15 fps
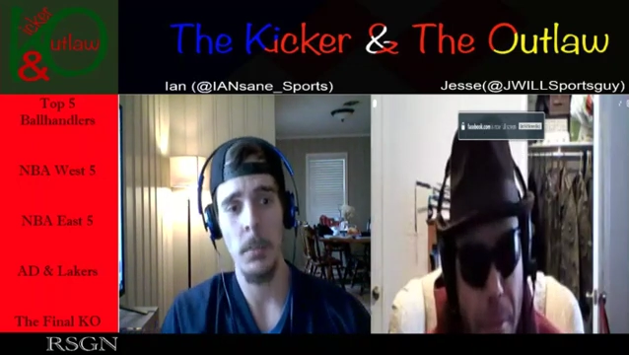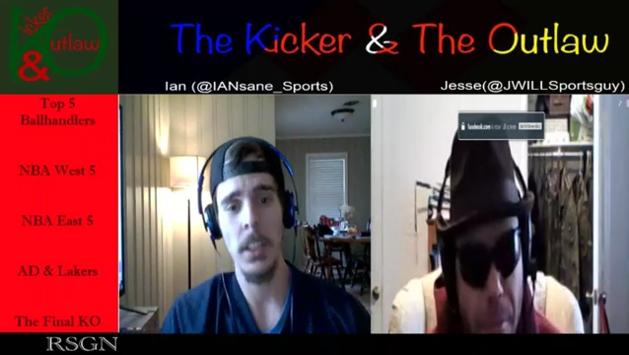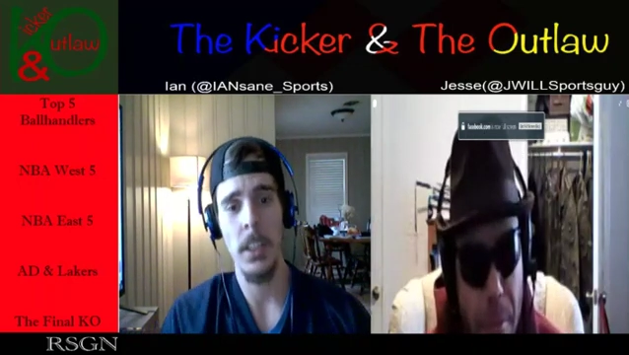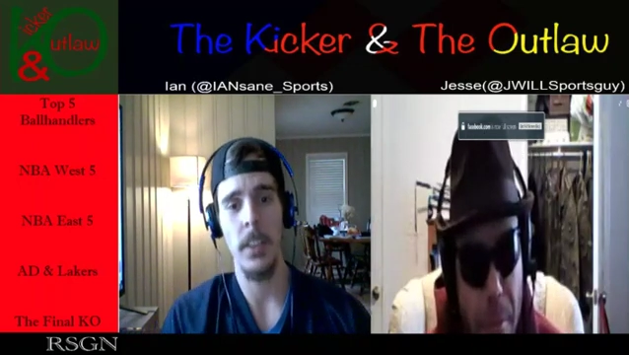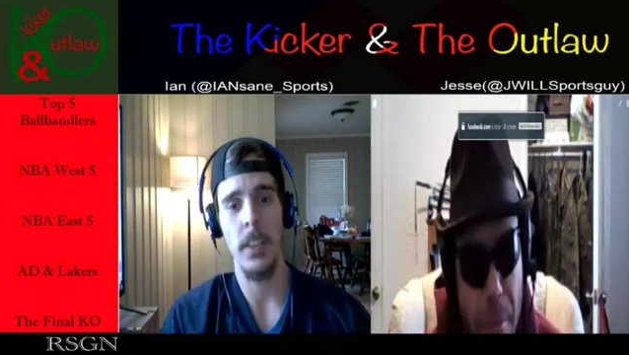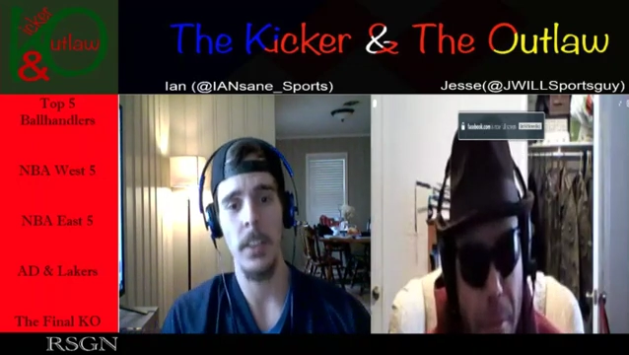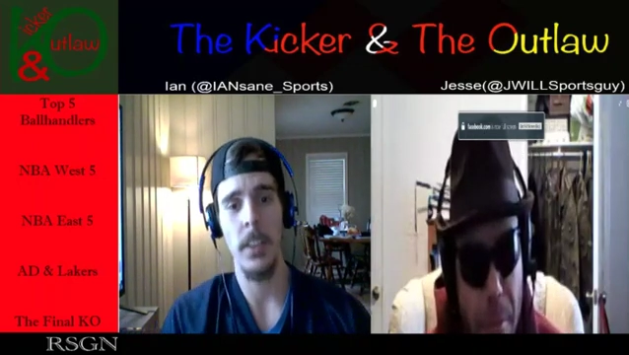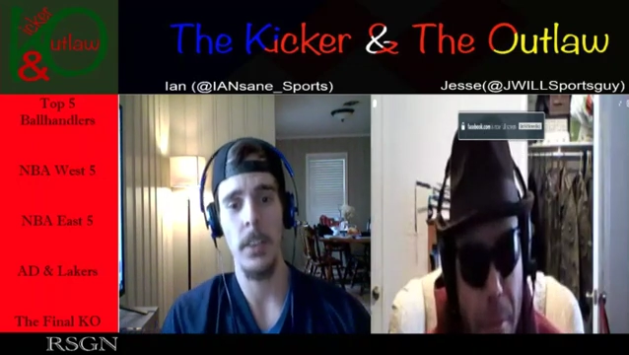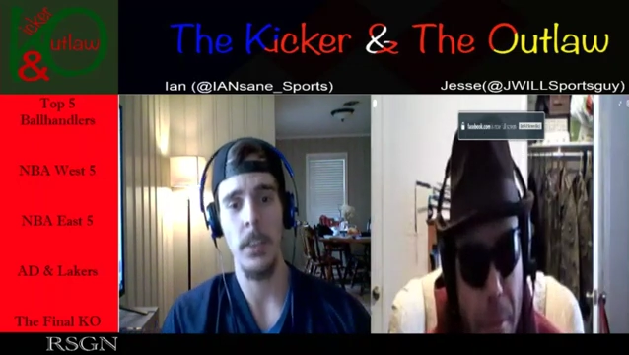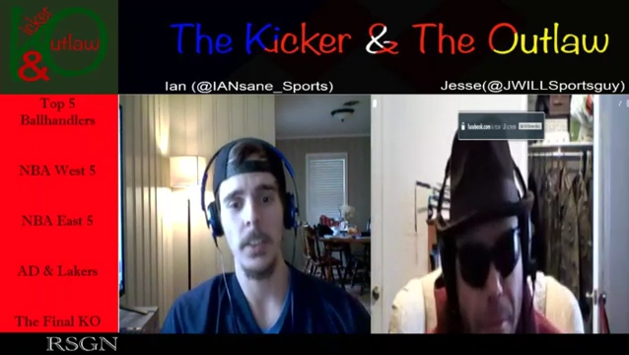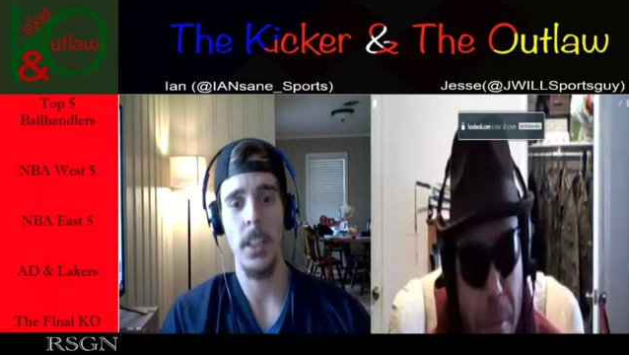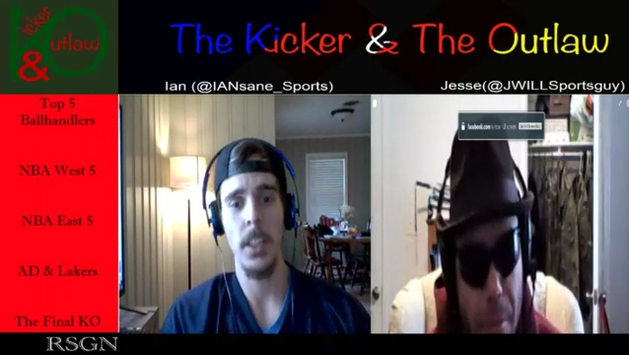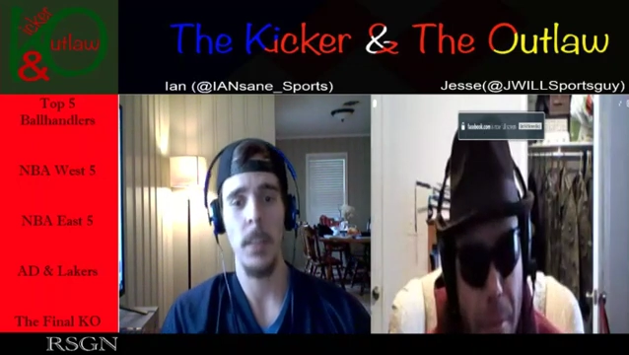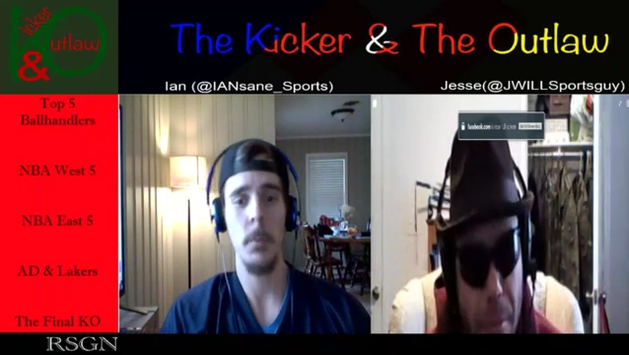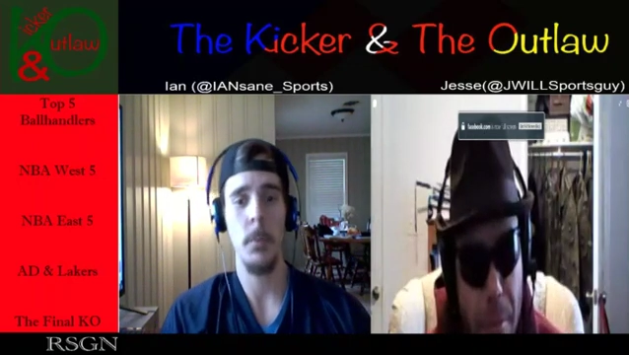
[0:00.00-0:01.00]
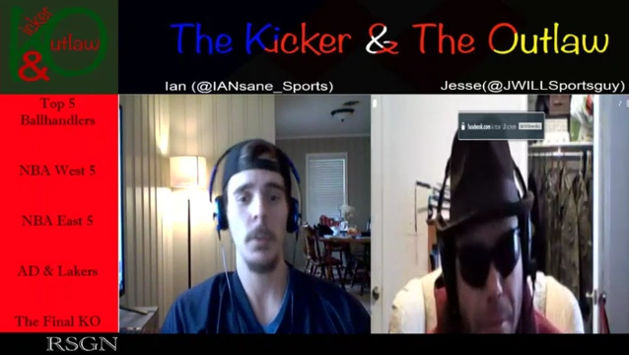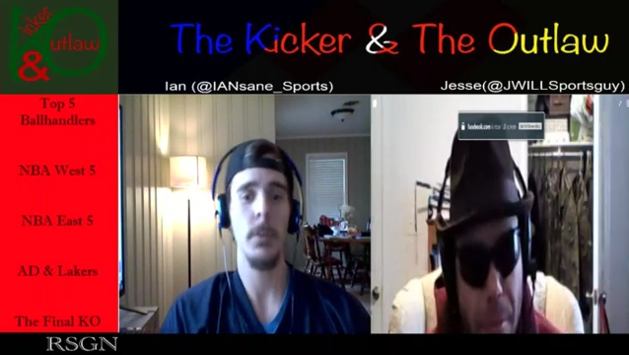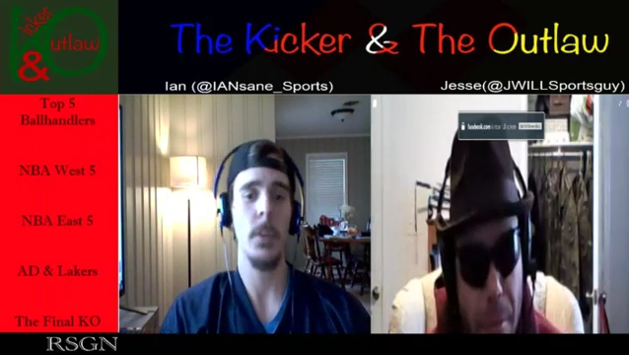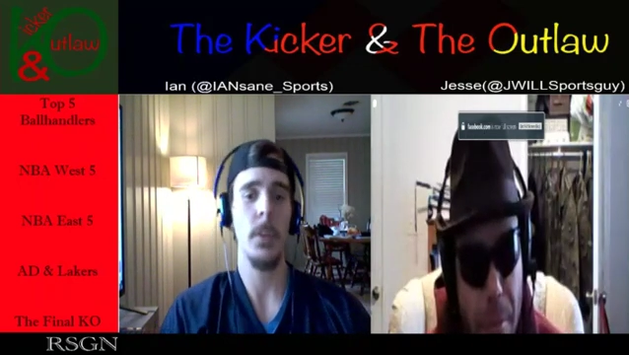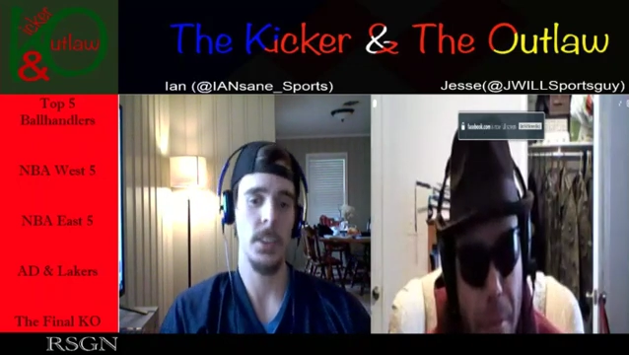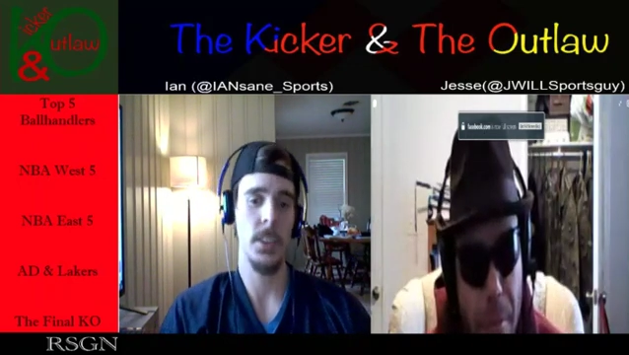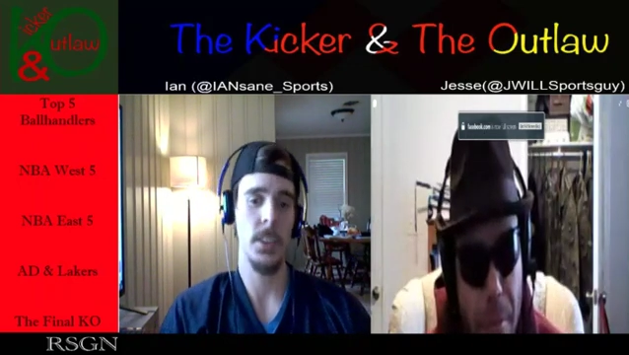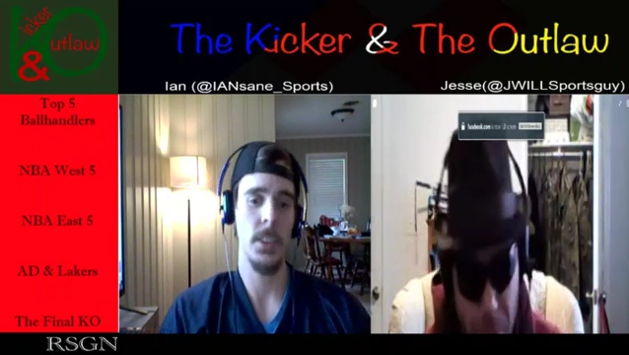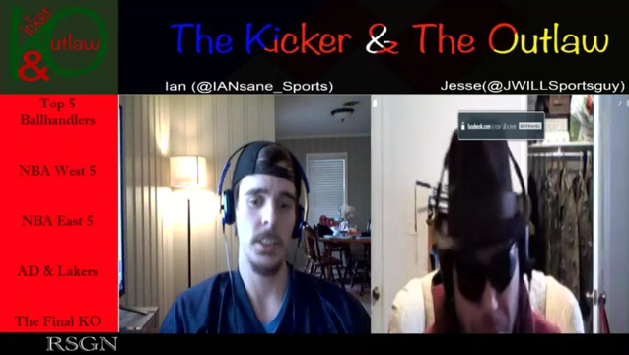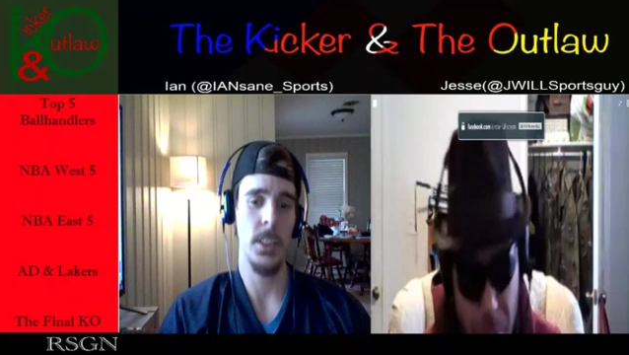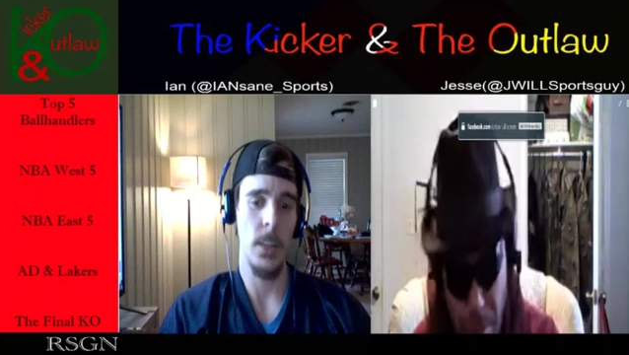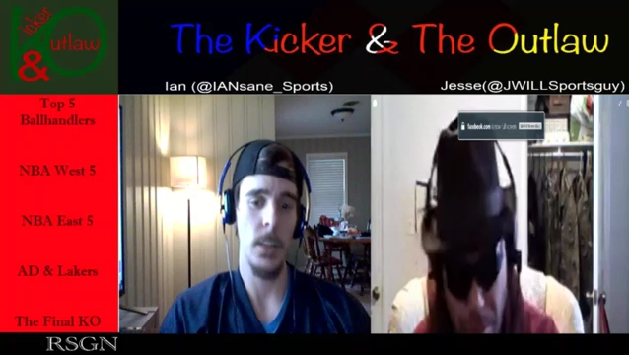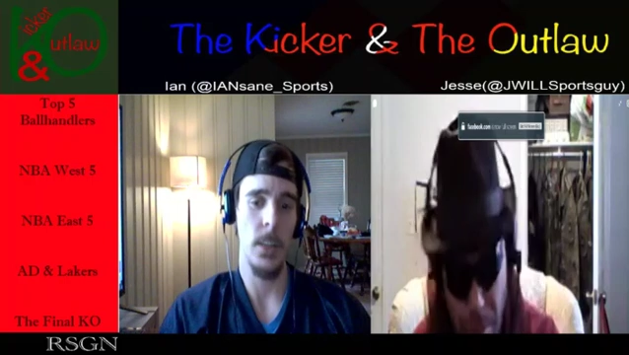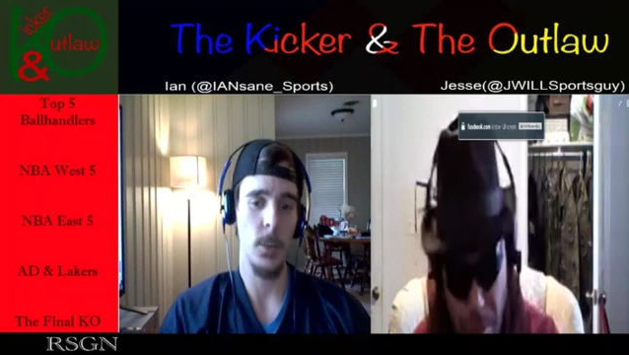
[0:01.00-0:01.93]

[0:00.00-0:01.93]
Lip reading: meat of everything, but first,